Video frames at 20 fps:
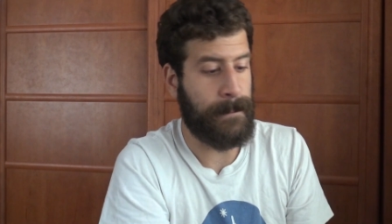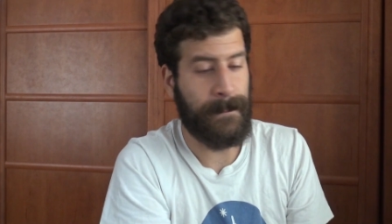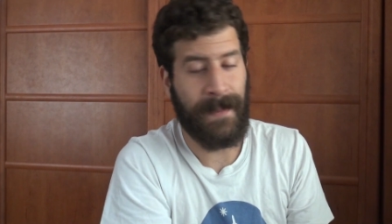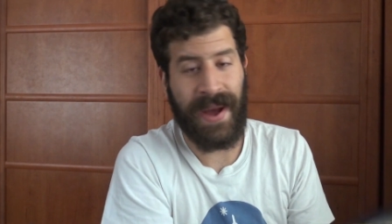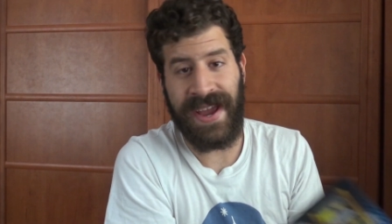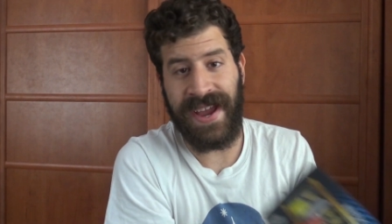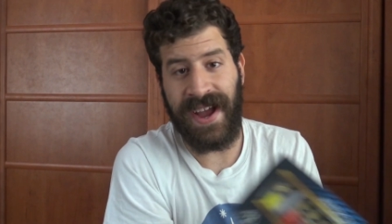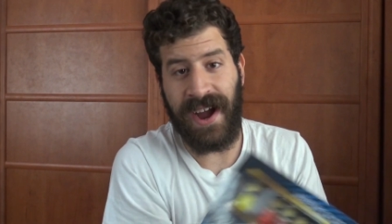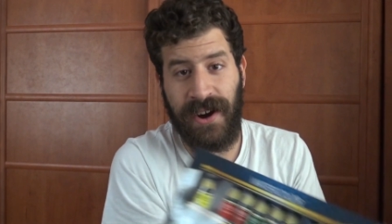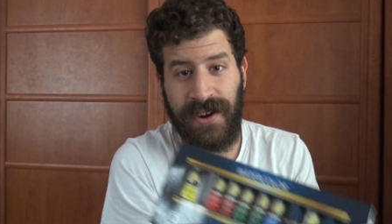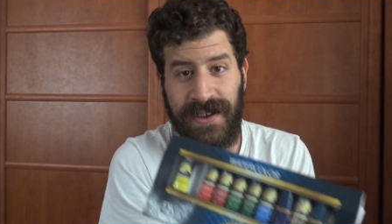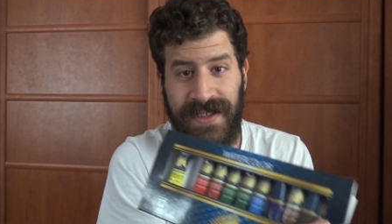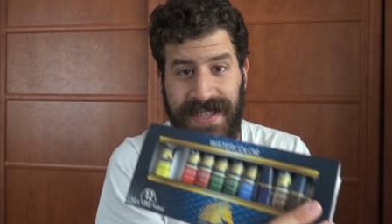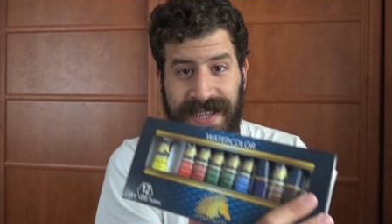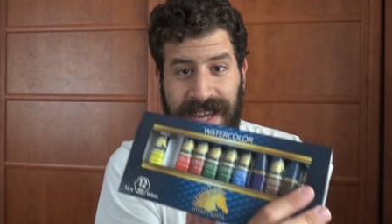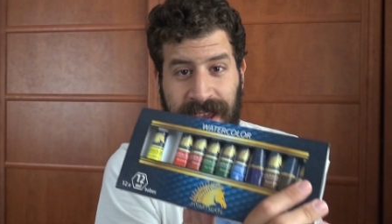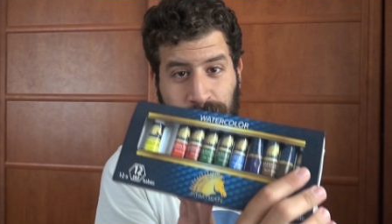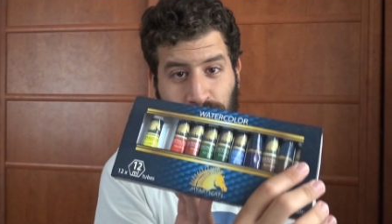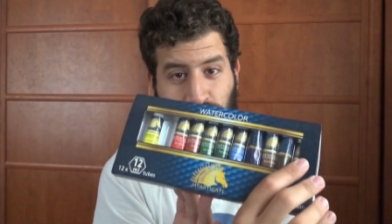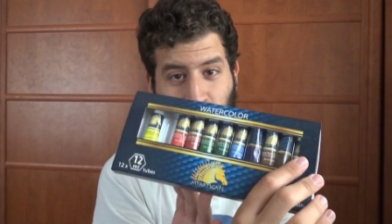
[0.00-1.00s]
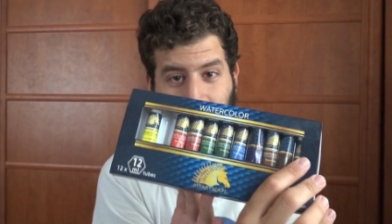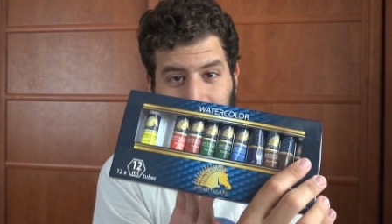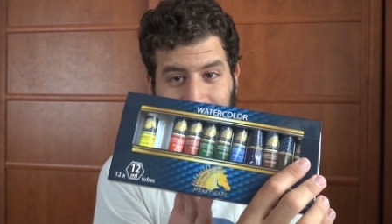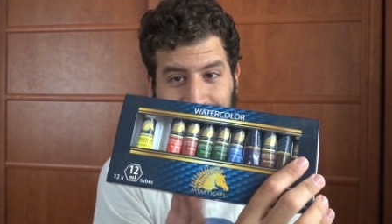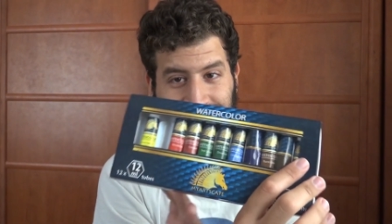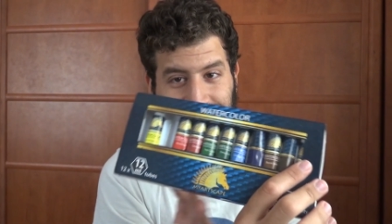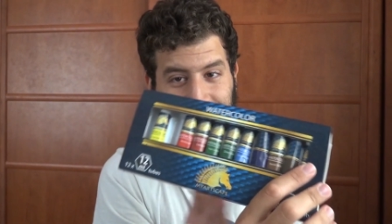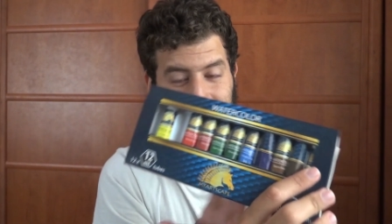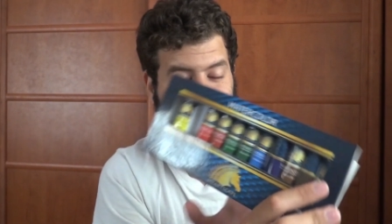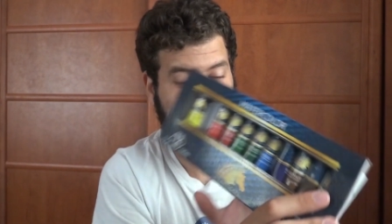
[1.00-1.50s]
my Artscape
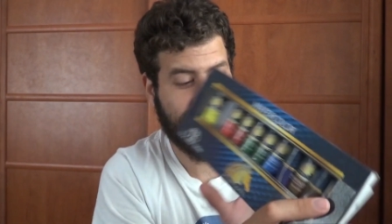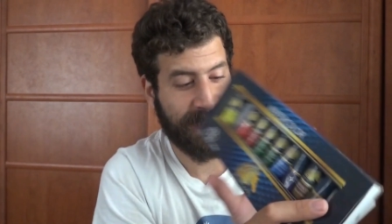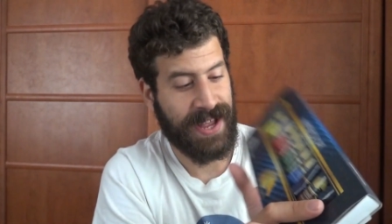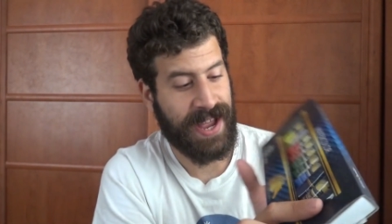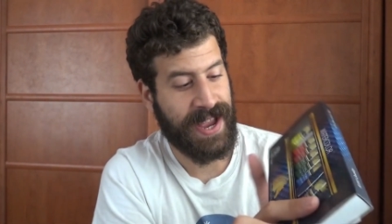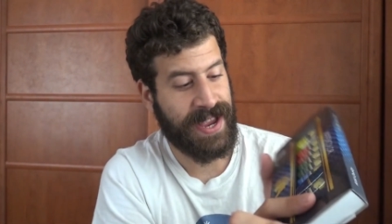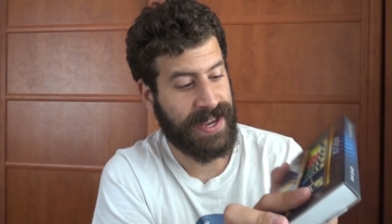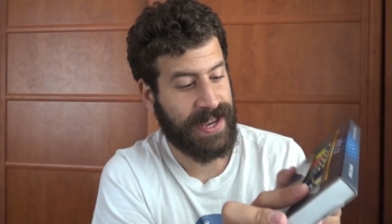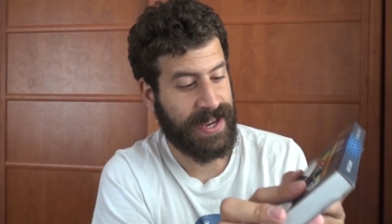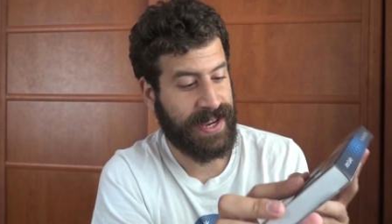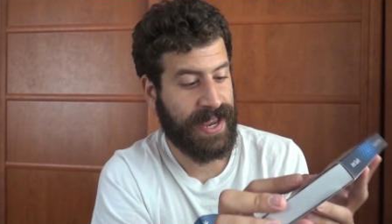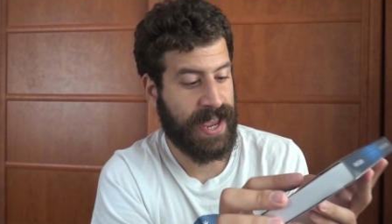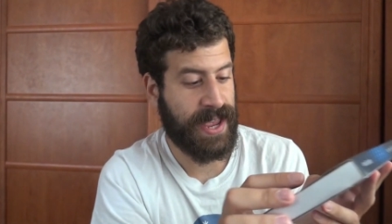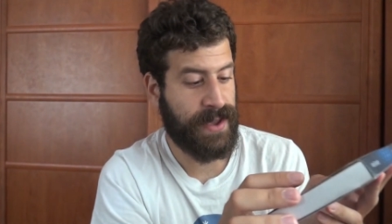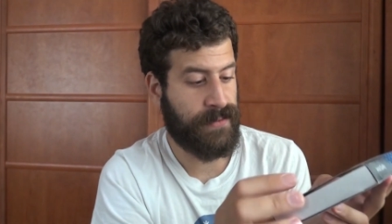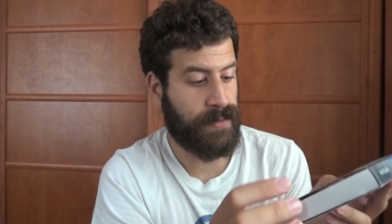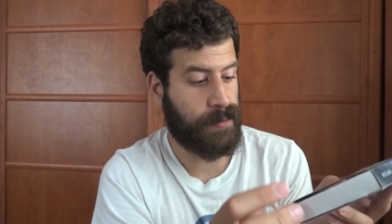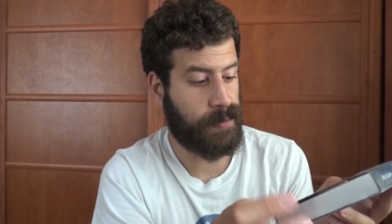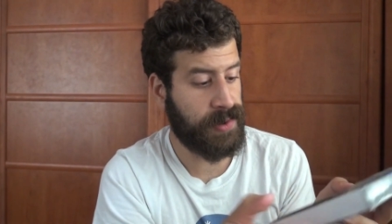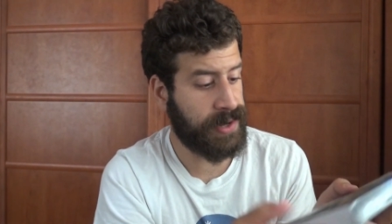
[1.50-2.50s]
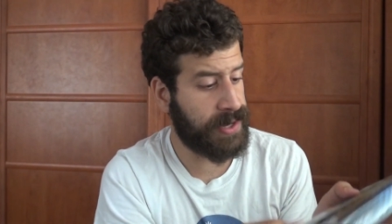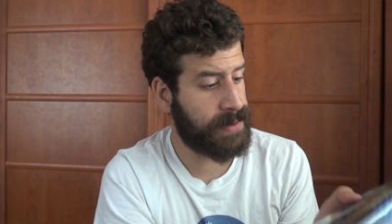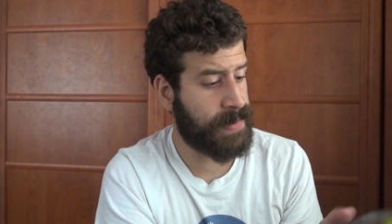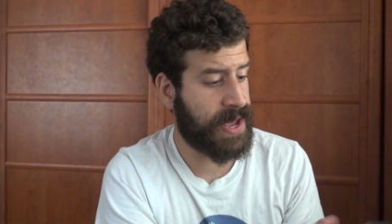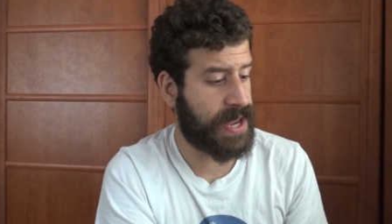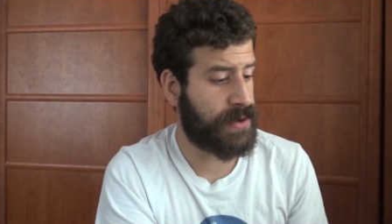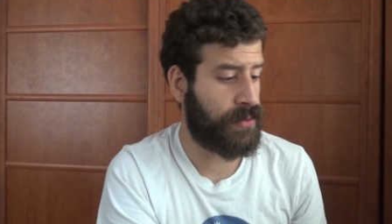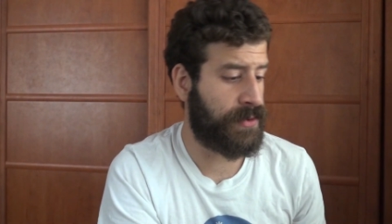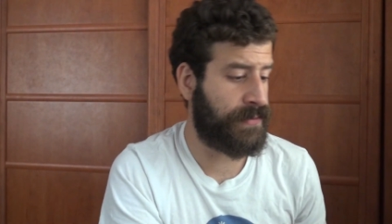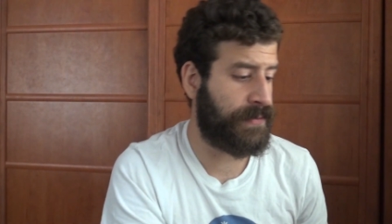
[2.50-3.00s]
ones that I gave a pretty
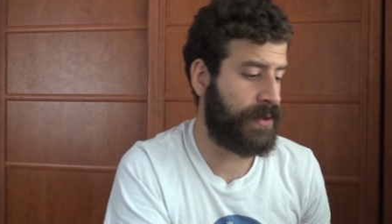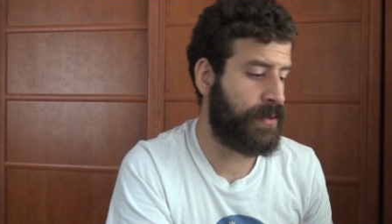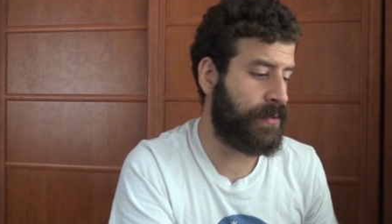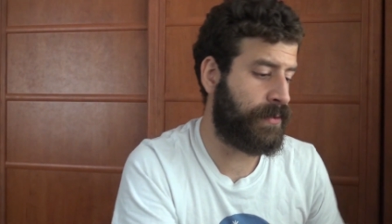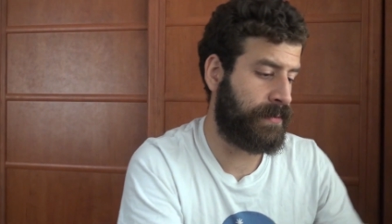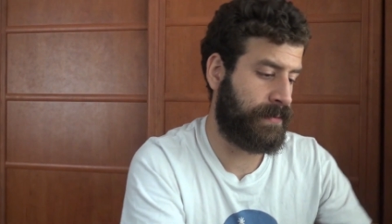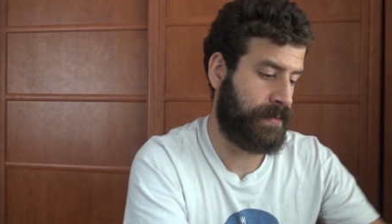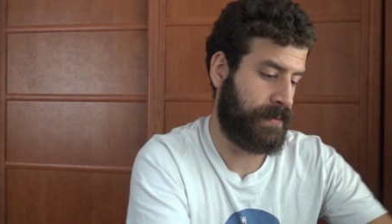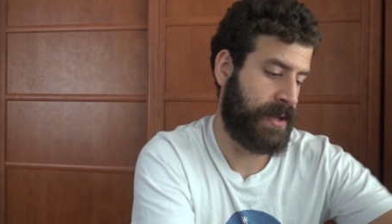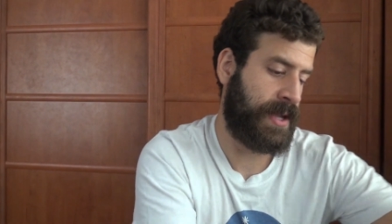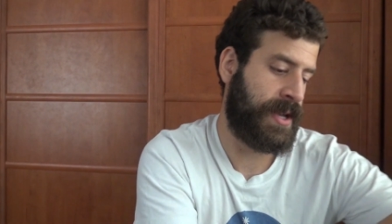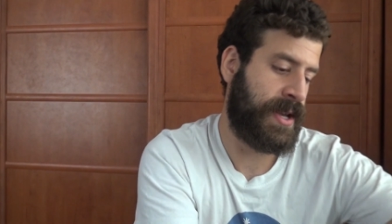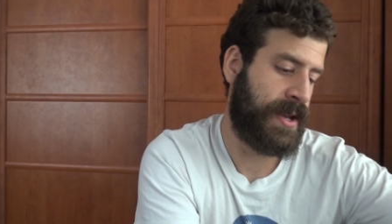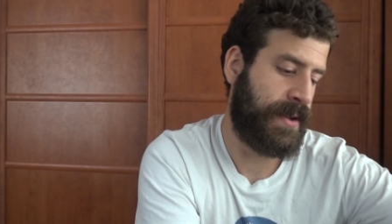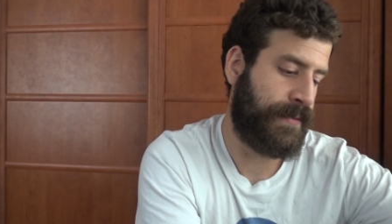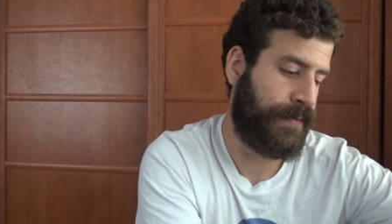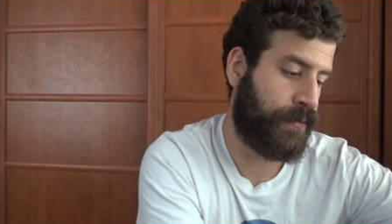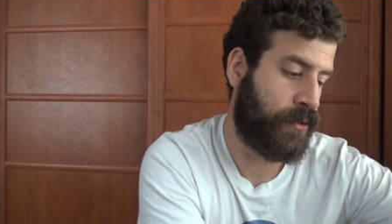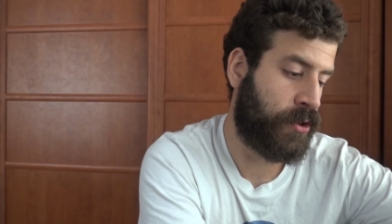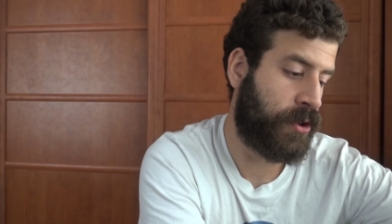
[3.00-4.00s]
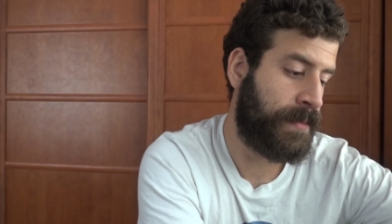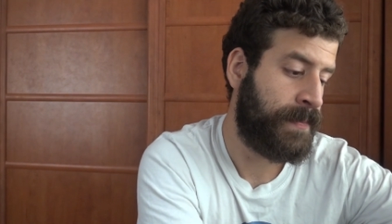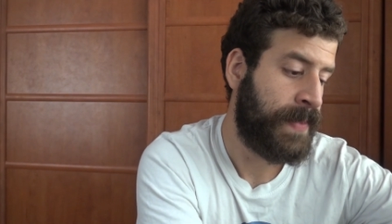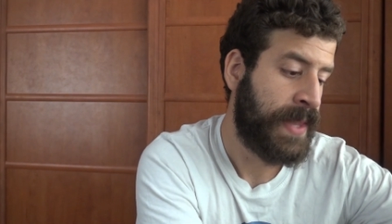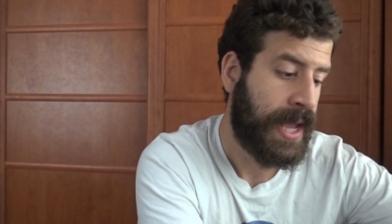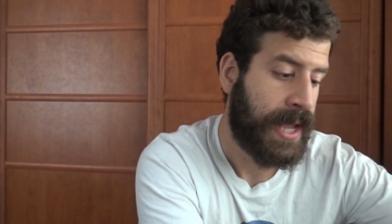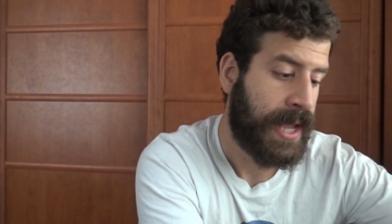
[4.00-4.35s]
bad review uh, for